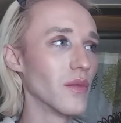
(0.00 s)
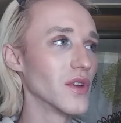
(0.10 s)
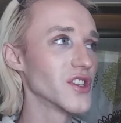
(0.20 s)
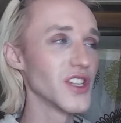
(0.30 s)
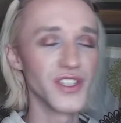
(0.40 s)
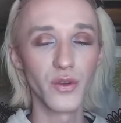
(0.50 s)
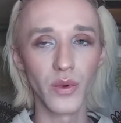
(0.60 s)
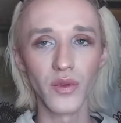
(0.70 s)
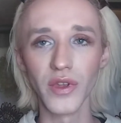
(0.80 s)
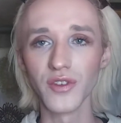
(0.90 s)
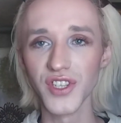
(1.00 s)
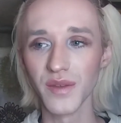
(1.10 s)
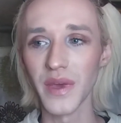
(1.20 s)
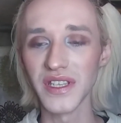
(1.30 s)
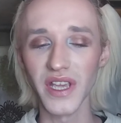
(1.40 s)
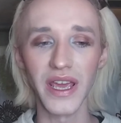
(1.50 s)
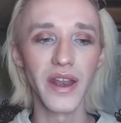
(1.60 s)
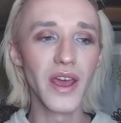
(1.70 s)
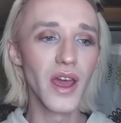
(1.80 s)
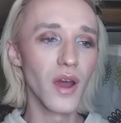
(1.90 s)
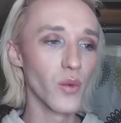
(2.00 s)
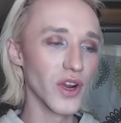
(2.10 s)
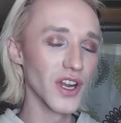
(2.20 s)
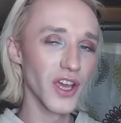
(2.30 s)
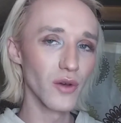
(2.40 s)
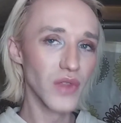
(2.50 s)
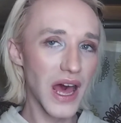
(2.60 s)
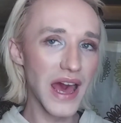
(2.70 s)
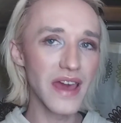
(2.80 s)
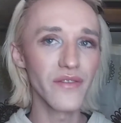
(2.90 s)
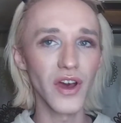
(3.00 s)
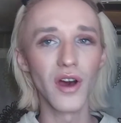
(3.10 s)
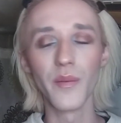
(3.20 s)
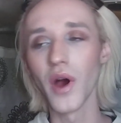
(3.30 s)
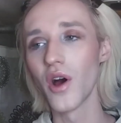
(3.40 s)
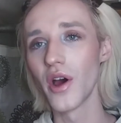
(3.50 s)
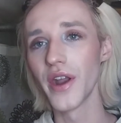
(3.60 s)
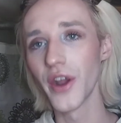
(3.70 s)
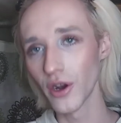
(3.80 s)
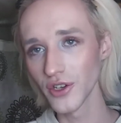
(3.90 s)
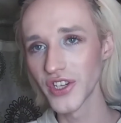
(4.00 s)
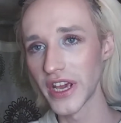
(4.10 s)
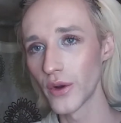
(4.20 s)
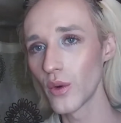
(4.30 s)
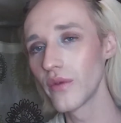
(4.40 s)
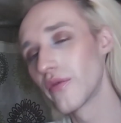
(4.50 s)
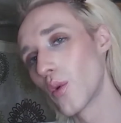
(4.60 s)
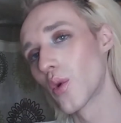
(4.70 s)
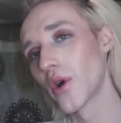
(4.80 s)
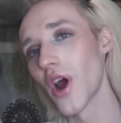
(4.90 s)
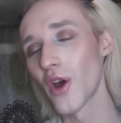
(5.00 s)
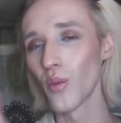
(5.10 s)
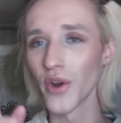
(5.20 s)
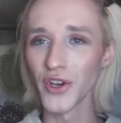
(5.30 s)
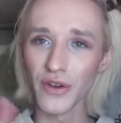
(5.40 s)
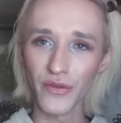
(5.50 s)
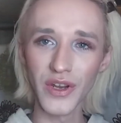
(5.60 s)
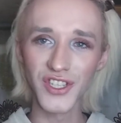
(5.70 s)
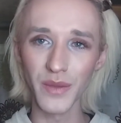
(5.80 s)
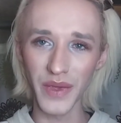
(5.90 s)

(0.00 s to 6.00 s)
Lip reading: She's the real deal. She's amazing. And we're gonna go live on her channel for our 1 year friendship